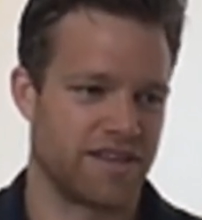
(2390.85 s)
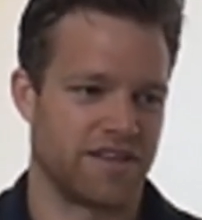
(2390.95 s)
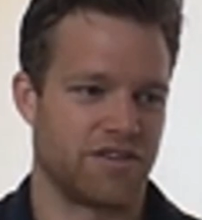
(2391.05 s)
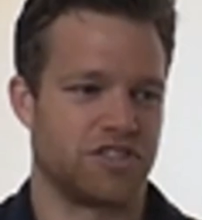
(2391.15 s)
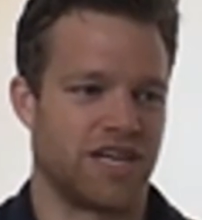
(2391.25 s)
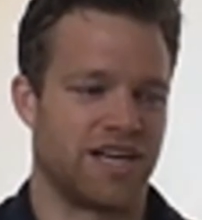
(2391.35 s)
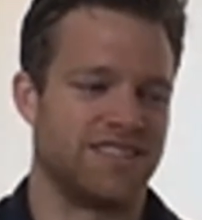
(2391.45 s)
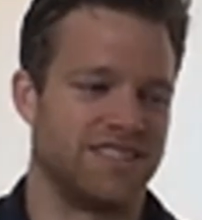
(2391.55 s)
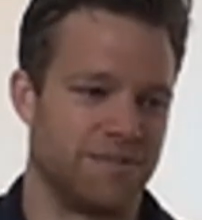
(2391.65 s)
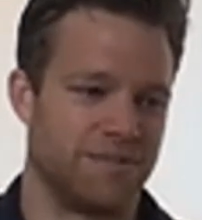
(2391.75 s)
and your C I
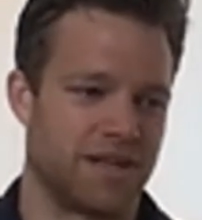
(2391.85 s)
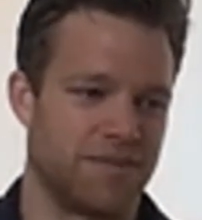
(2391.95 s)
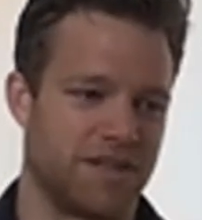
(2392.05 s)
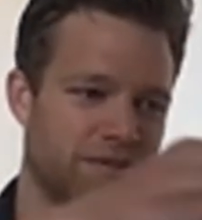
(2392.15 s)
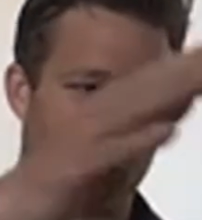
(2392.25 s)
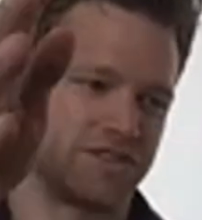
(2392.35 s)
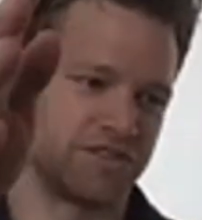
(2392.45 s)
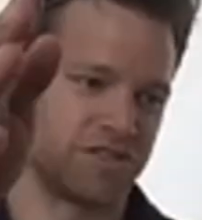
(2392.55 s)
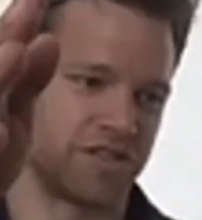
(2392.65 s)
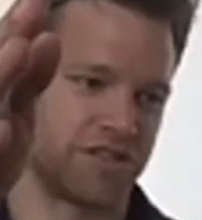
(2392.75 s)
C D pipeline would
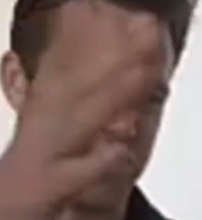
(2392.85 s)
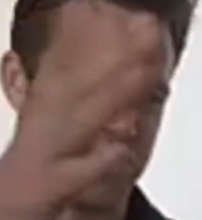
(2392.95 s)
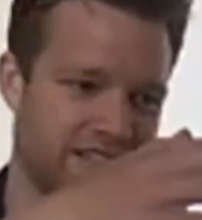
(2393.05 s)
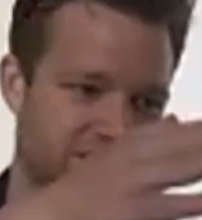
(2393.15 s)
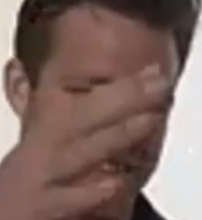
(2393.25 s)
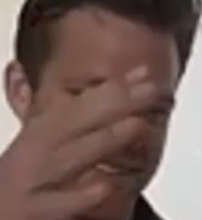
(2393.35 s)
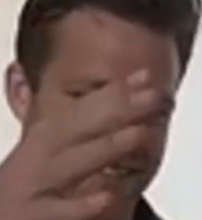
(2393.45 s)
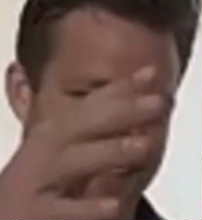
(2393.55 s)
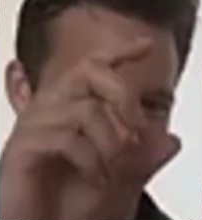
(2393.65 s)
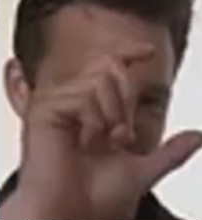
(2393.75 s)
talk to Tecton
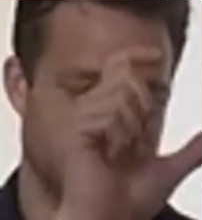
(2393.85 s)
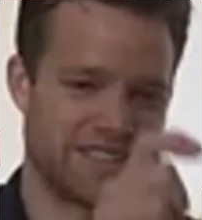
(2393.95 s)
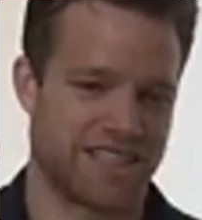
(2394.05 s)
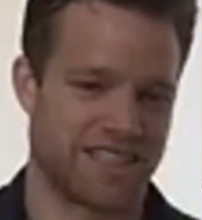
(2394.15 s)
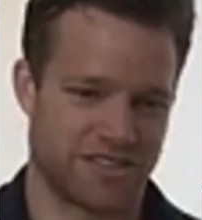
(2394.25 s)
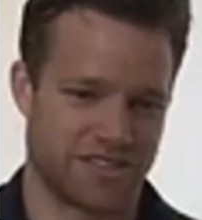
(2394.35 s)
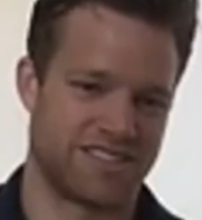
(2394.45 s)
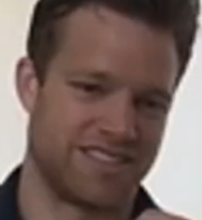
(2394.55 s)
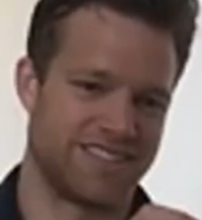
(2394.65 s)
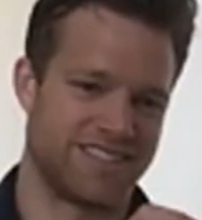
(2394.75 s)
using
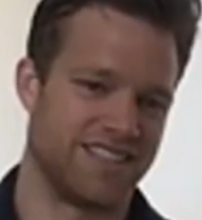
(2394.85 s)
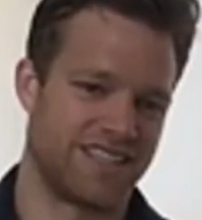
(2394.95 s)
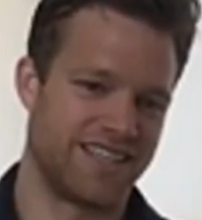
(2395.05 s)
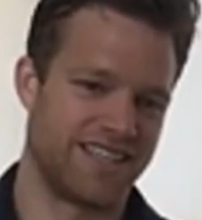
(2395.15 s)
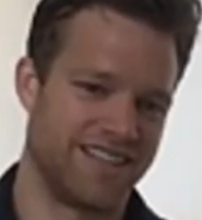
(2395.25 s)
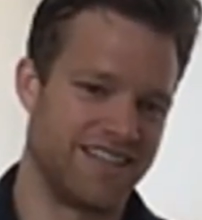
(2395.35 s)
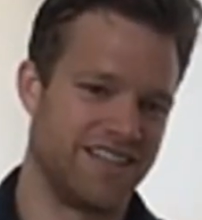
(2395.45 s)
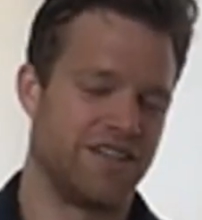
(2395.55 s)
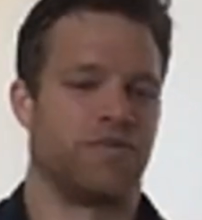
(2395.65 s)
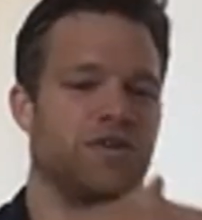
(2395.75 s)
Tecton's C L I,
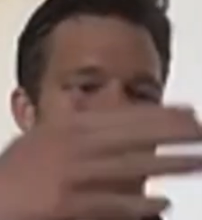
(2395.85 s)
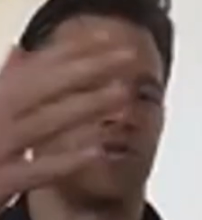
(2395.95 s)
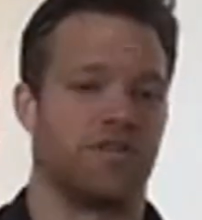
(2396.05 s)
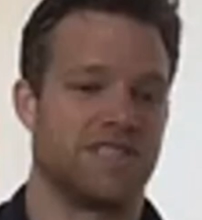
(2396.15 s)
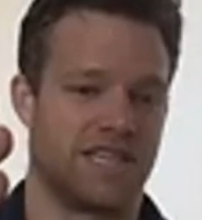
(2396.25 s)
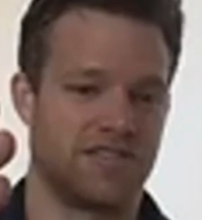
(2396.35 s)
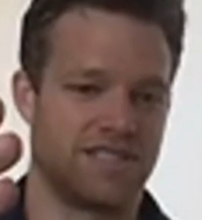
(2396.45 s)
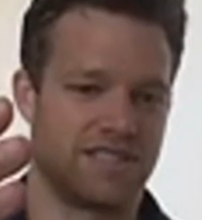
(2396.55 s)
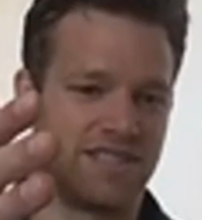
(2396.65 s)
which rolls it out.